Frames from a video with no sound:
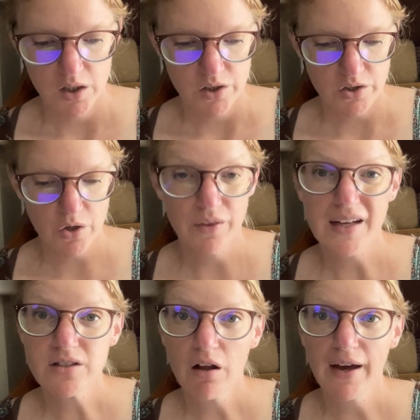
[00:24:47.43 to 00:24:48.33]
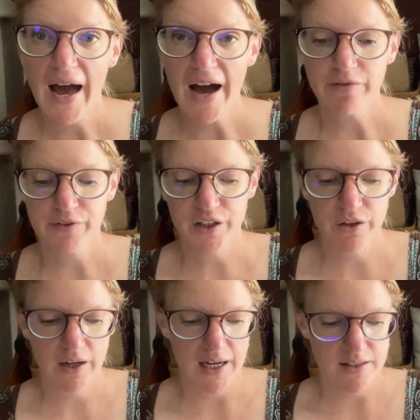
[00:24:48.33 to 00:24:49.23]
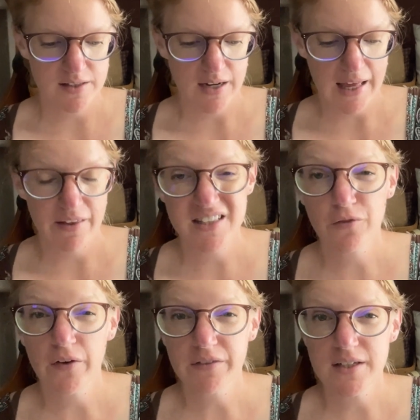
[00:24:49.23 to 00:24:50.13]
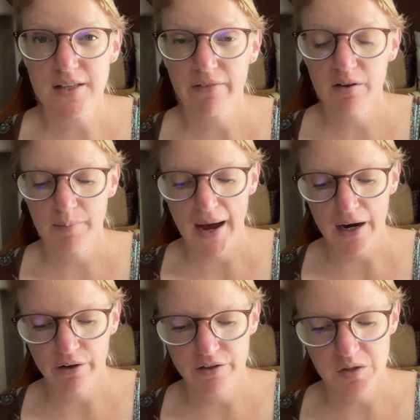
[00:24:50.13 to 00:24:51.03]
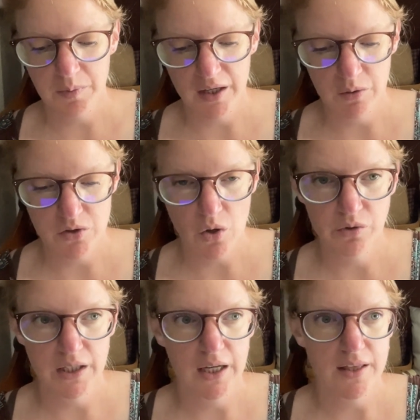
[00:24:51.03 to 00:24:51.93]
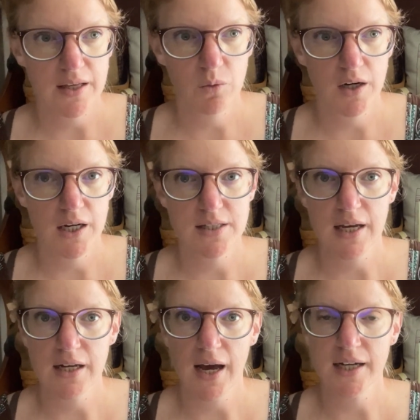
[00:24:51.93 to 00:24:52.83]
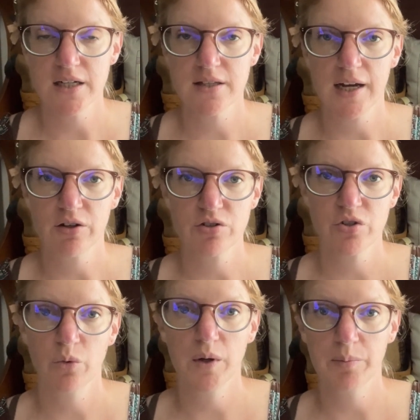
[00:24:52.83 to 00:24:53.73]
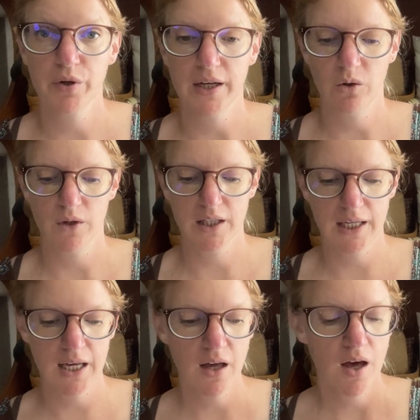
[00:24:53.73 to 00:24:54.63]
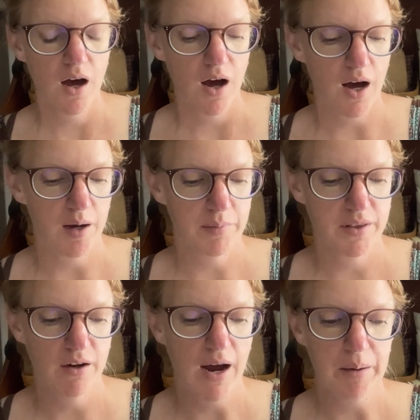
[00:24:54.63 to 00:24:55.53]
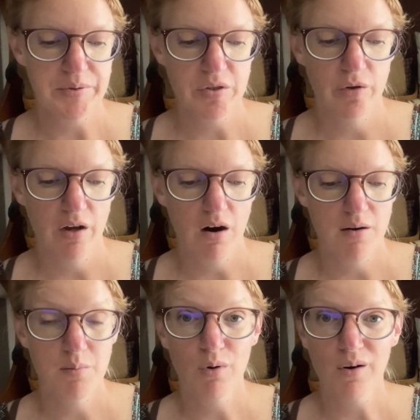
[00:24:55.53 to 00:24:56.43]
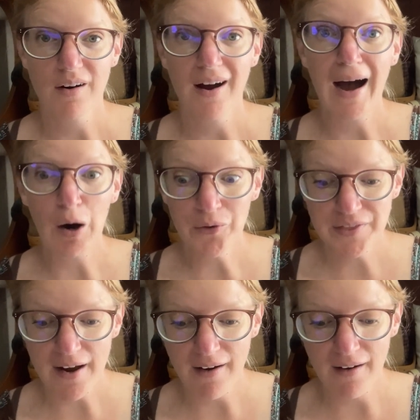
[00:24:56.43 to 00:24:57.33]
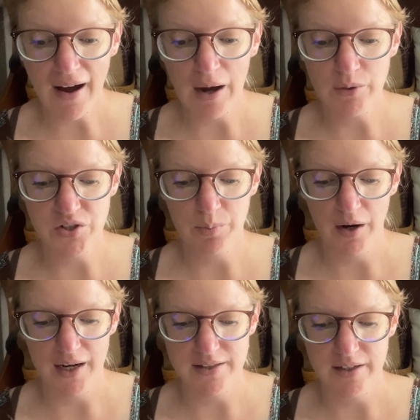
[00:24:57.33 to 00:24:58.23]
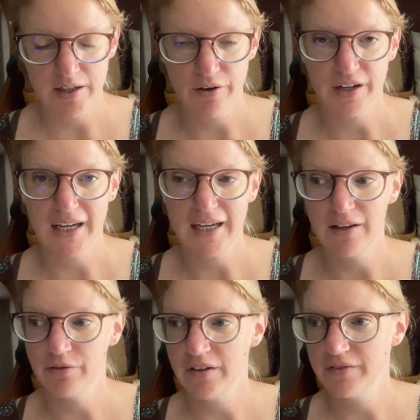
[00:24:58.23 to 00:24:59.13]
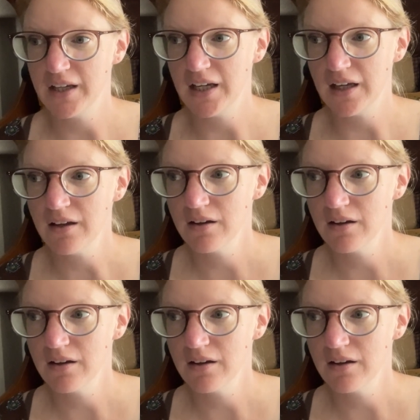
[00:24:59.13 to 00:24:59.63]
So that's all I have for you guys today. That's 57 patterns, but it was only, I think, what did I say, 9 designers, so it went pretty quickly. But there absolutely are more out there. I was surprised that I'd already hit 50